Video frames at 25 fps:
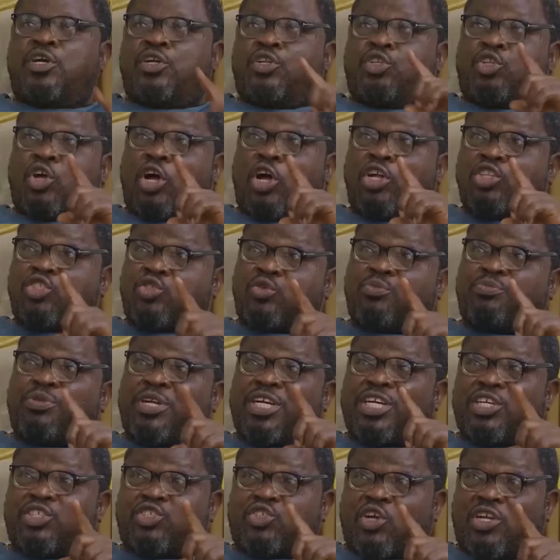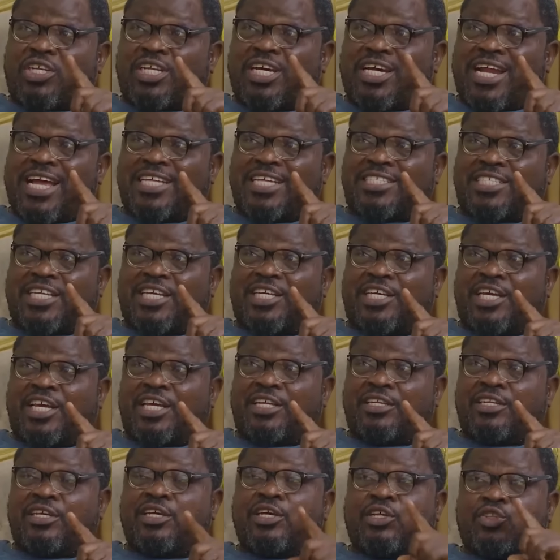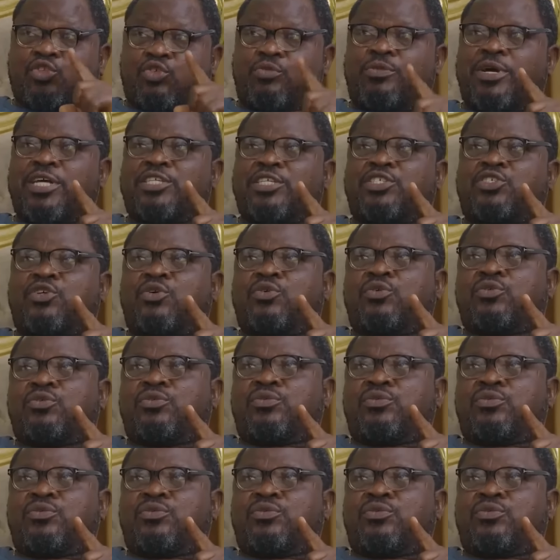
Don't bring Sunday rice again to my son.